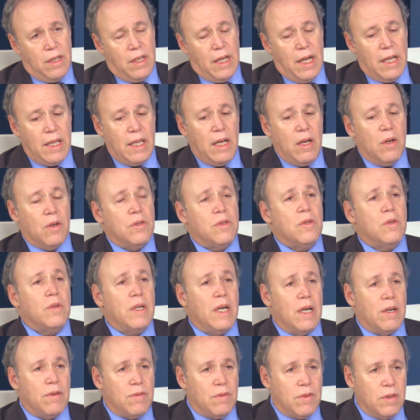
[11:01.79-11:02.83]
And they also
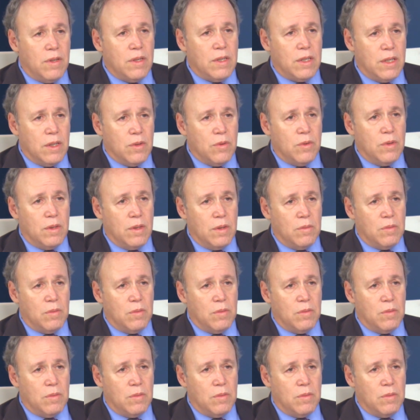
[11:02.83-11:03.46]
care for the children the